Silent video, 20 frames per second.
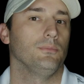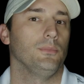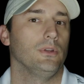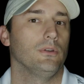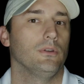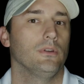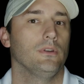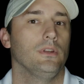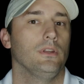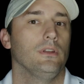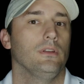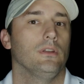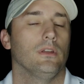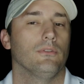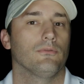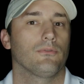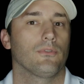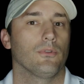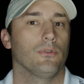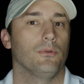community
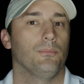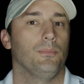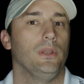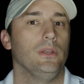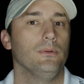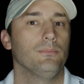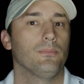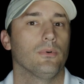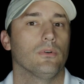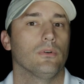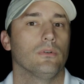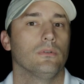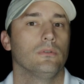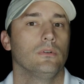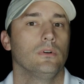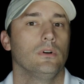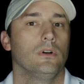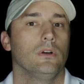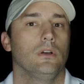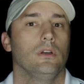and for the people
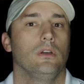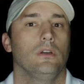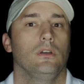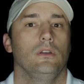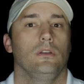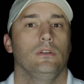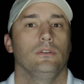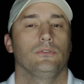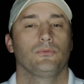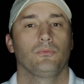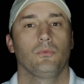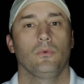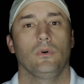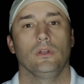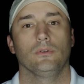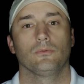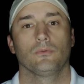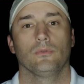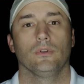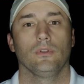is
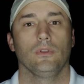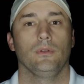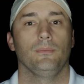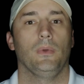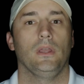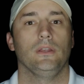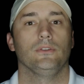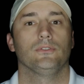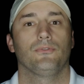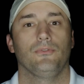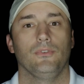what really makes